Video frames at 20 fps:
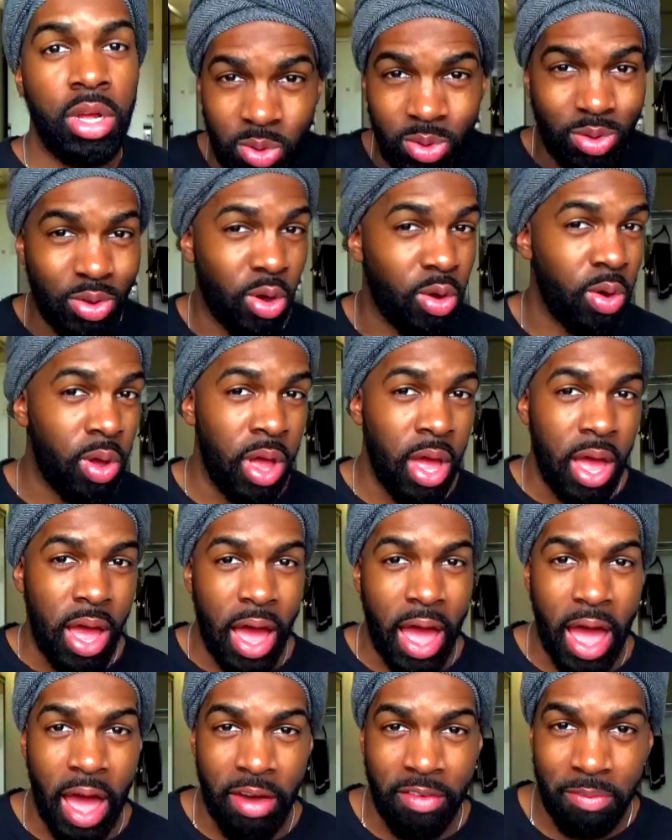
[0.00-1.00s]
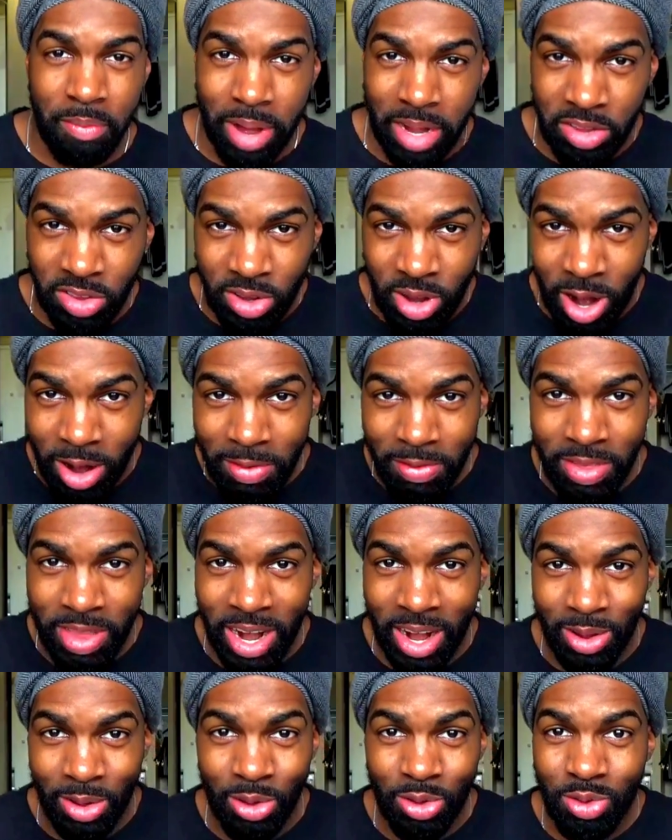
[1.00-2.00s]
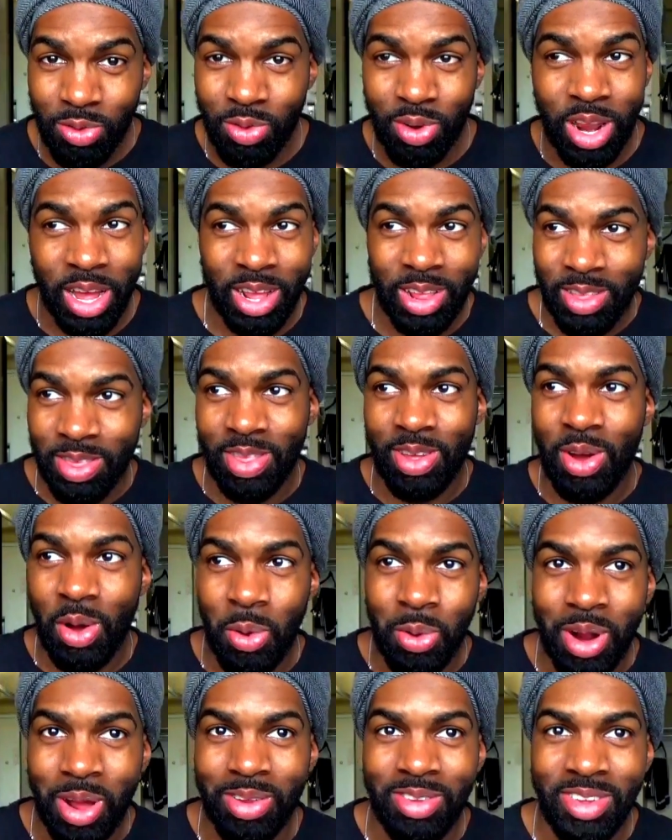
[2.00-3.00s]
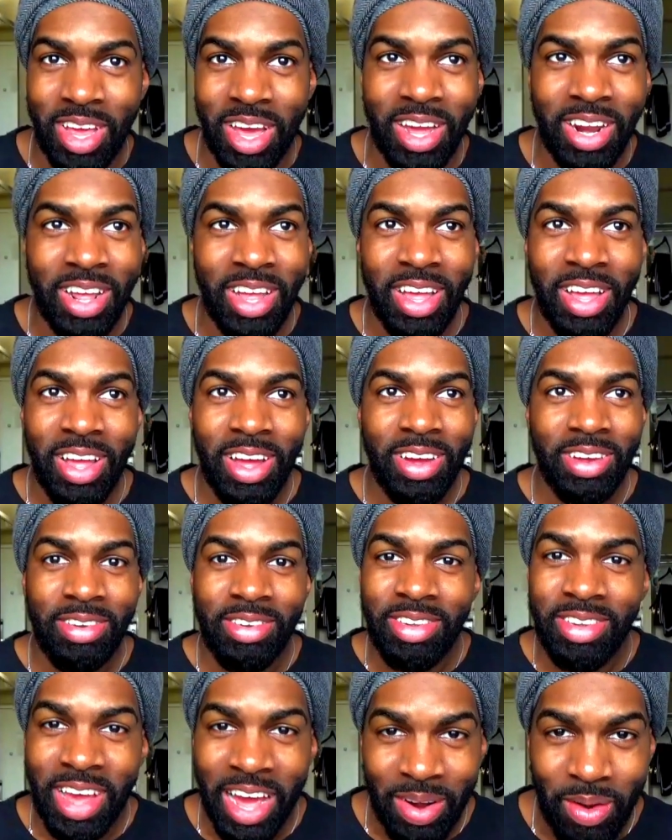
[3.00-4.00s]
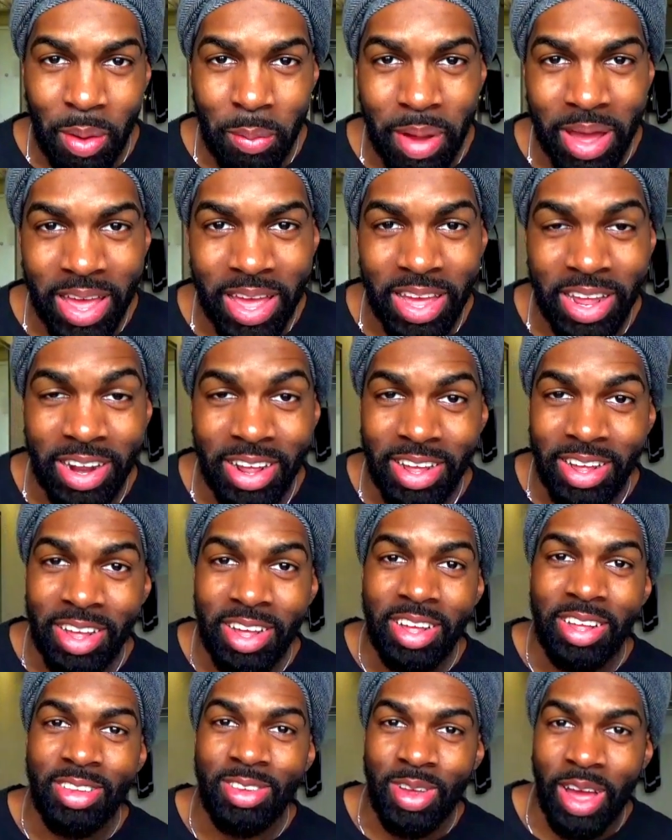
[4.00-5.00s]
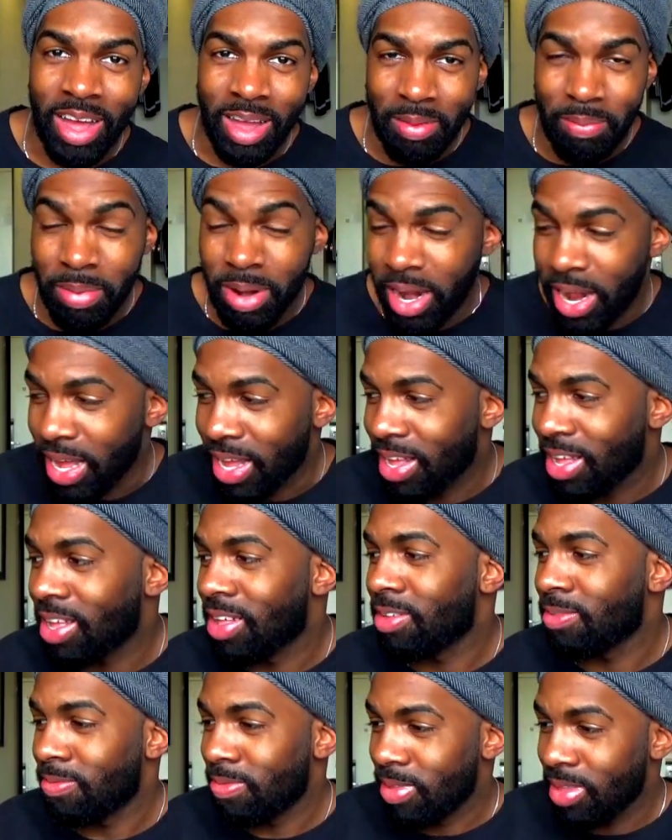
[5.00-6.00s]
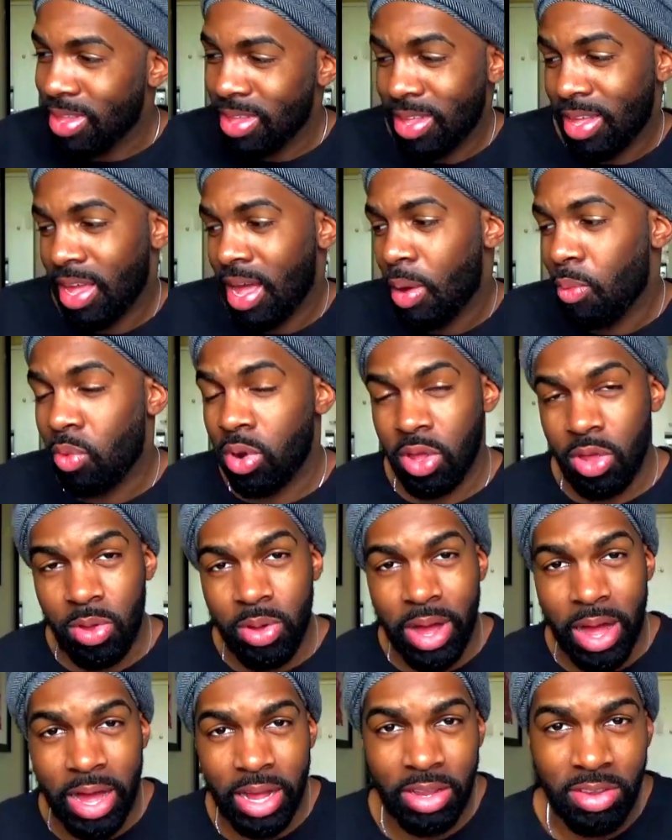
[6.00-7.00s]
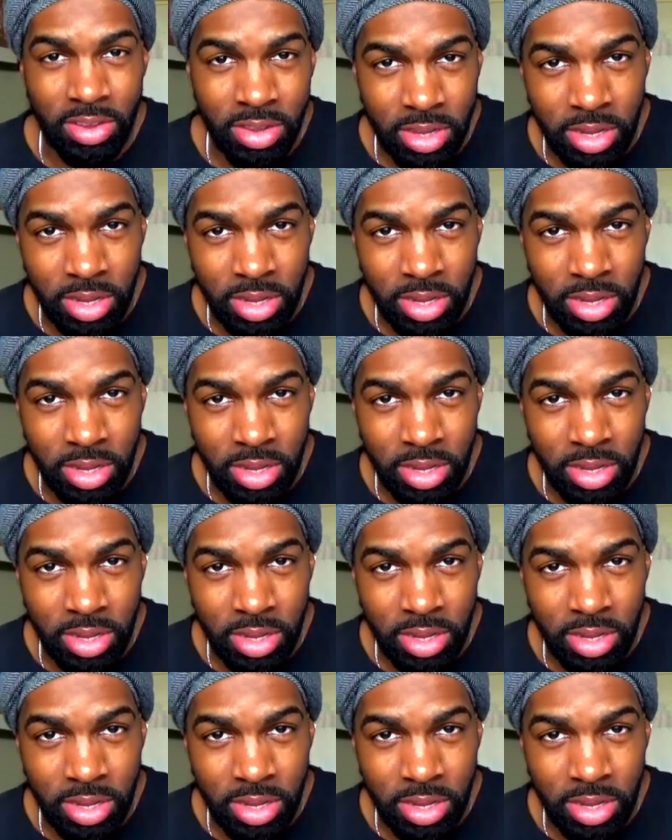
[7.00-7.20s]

So I have my scarf that I use for like the cold outside tied around my head so I can be like, yeah, I'm one of you guys.